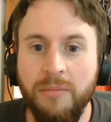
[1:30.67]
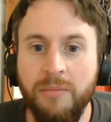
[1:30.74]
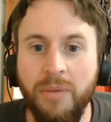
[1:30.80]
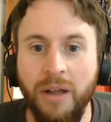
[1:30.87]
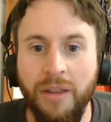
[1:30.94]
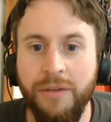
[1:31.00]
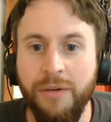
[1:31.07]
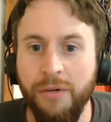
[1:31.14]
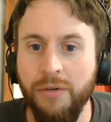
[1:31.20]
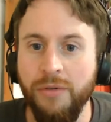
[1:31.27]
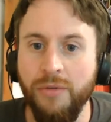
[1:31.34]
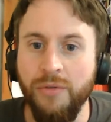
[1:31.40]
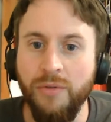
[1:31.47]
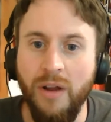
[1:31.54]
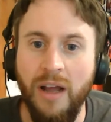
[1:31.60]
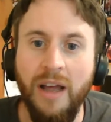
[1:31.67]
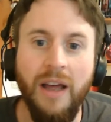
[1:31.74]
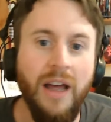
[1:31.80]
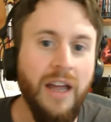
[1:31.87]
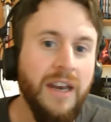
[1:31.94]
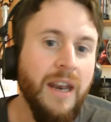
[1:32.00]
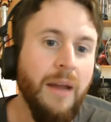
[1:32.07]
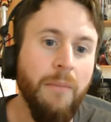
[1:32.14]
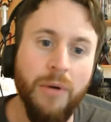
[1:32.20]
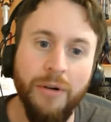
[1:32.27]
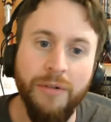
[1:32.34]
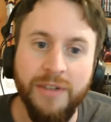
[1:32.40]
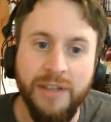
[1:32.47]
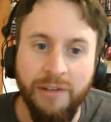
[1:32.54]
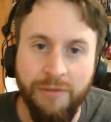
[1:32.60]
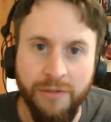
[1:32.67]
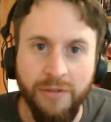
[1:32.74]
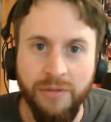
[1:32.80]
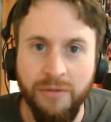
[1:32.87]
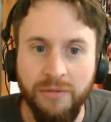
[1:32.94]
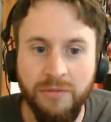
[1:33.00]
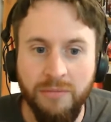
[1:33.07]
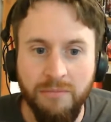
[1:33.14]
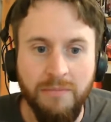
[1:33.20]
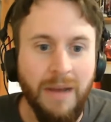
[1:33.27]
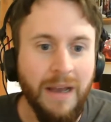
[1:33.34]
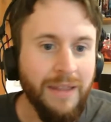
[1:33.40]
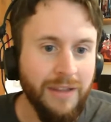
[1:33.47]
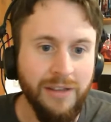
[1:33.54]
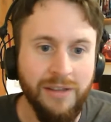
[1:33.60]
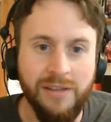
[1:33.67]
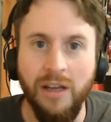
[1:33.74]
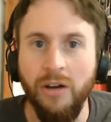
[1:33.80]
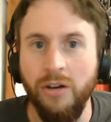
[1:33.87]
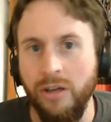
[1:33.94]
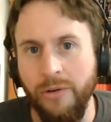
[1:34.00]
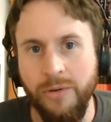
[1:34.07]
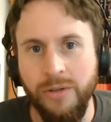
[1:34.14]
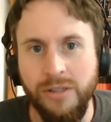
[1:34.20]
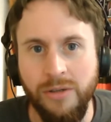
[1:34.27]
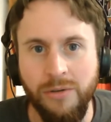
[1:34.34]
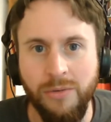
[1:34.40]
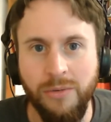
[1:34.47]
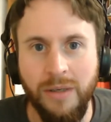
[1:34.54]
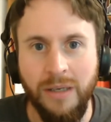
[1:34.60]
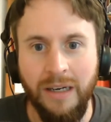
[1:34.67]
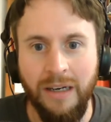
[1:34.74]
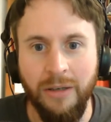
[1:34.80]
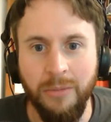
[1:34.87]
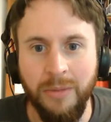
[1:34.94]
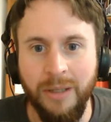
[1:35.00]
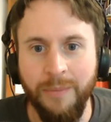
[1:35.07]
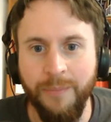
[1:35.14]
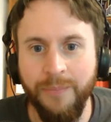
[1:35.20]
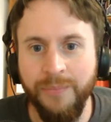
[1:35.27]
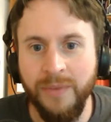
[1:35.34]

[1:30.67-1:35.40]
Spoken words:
but through a number of different methods that I'll go into in a little bit.